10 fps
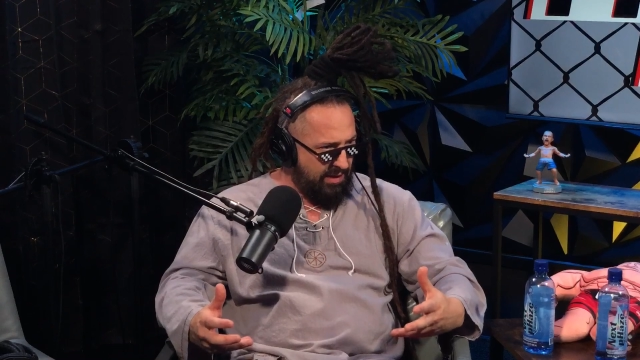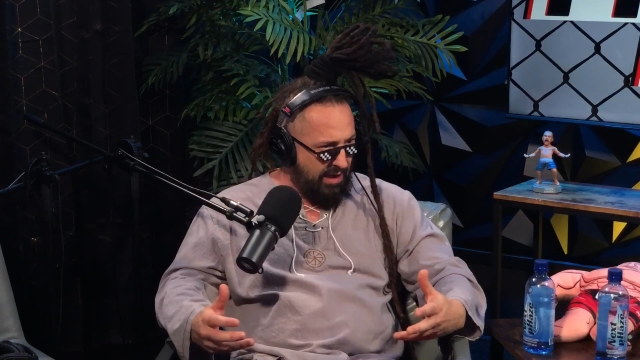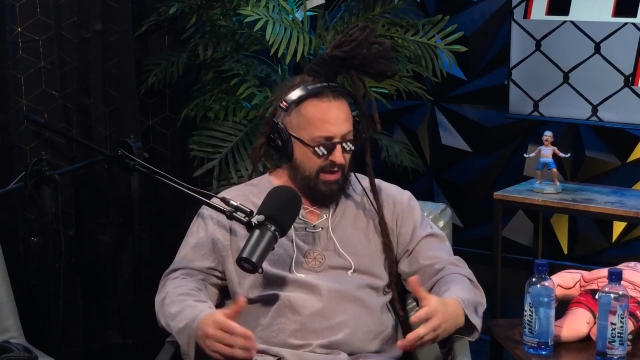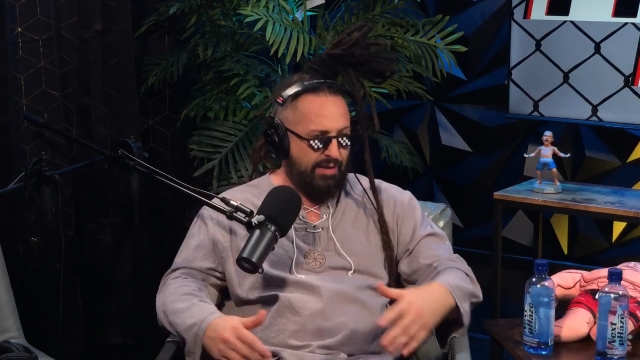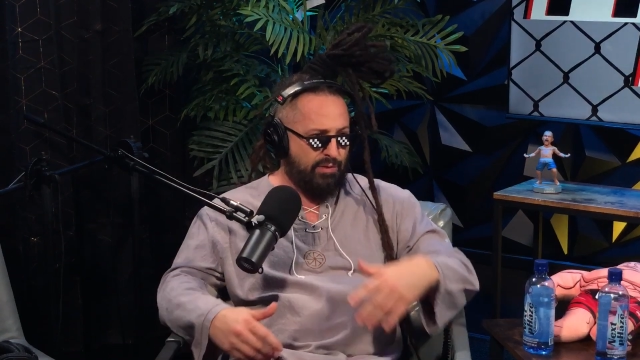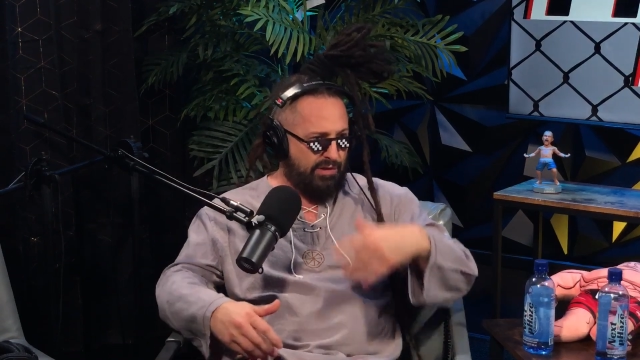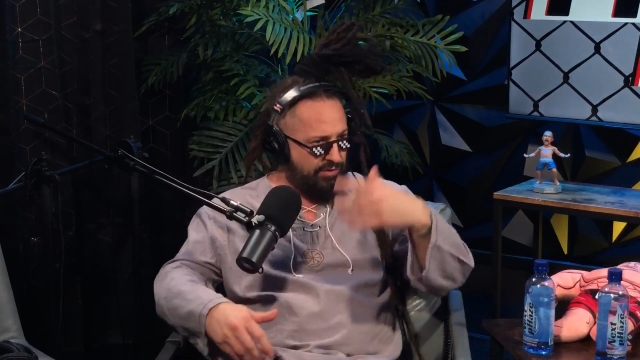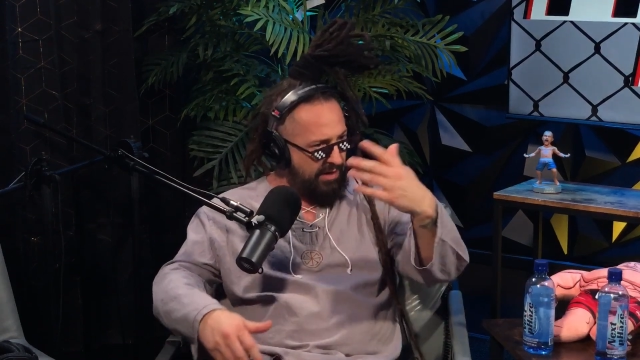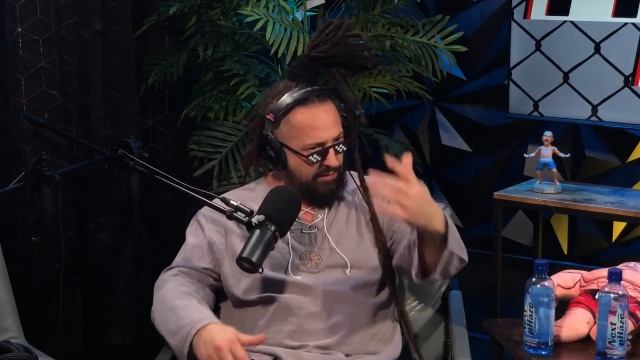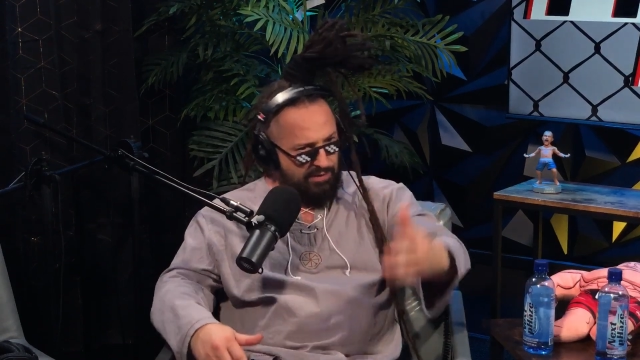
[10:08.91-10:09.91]
And I would
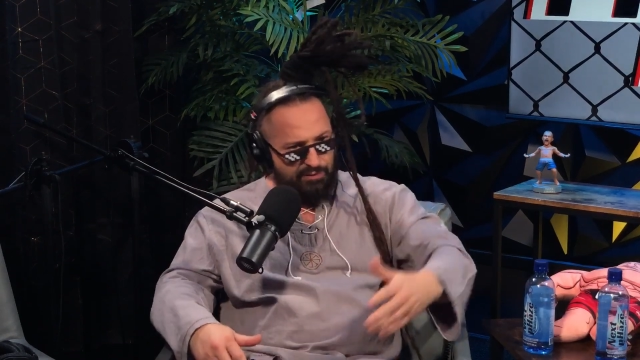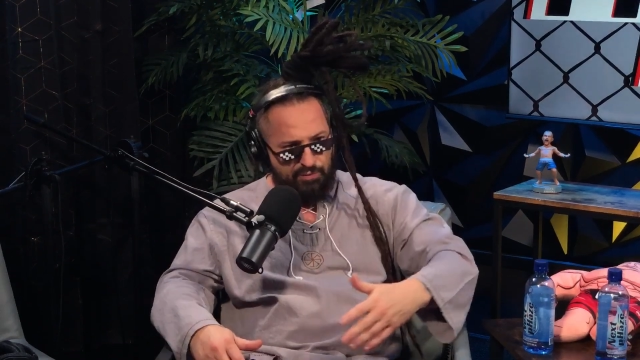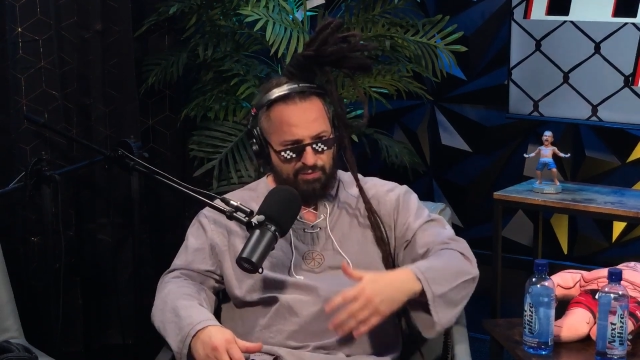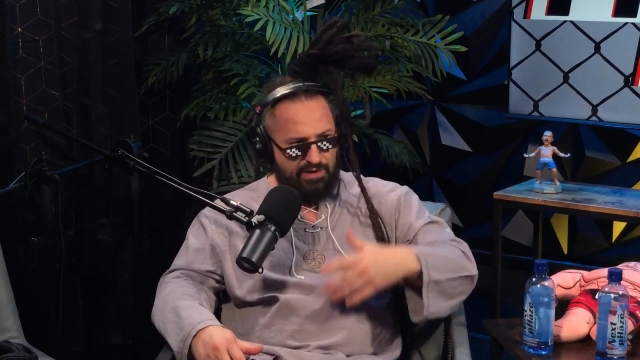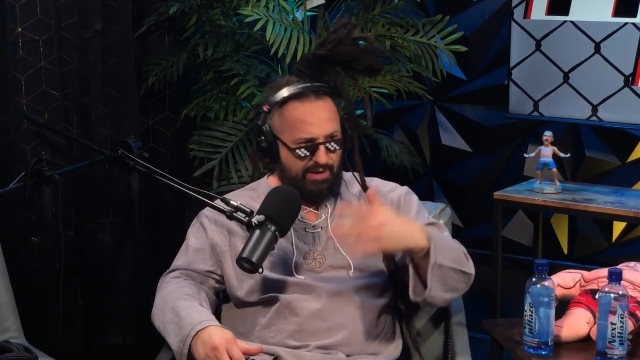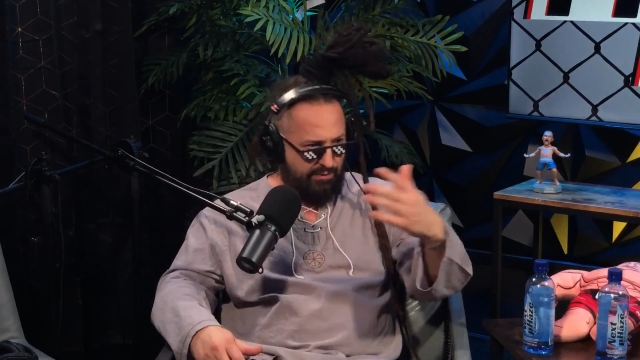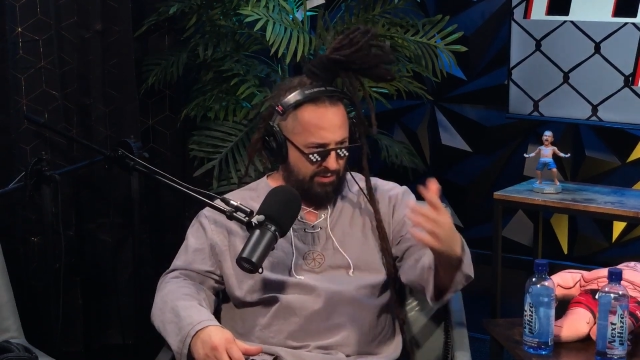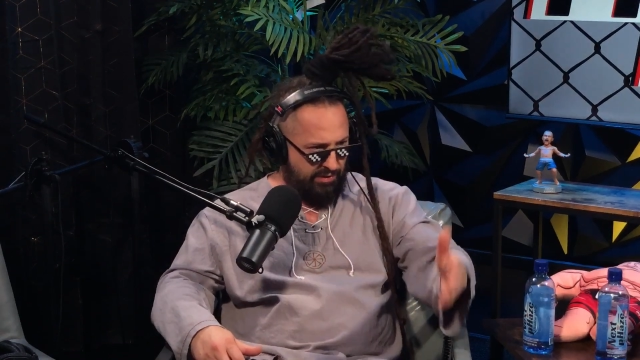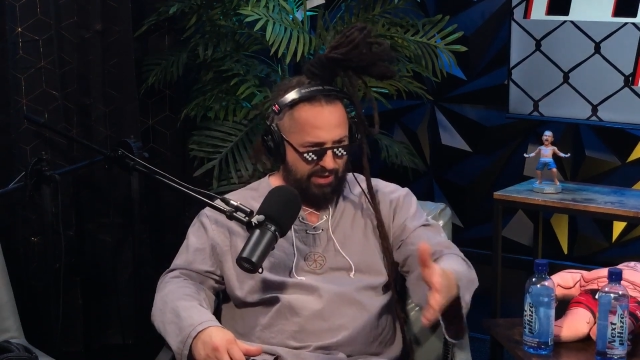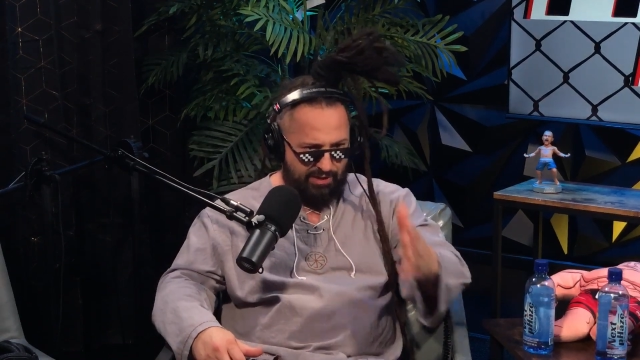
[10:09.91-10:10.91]
travel the world and I would
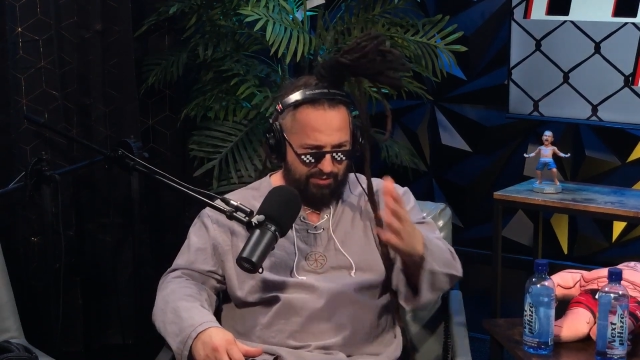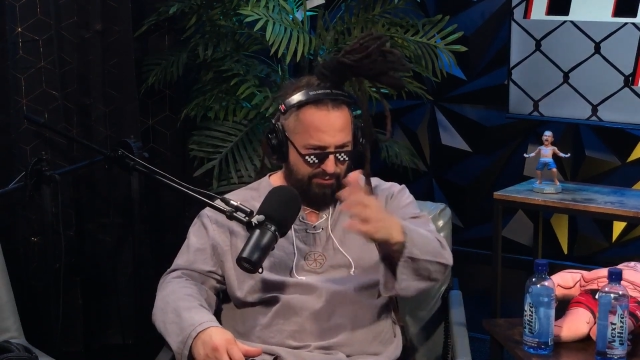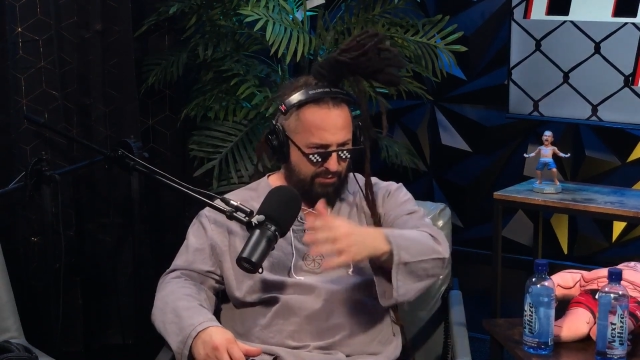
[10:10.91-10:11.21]
train in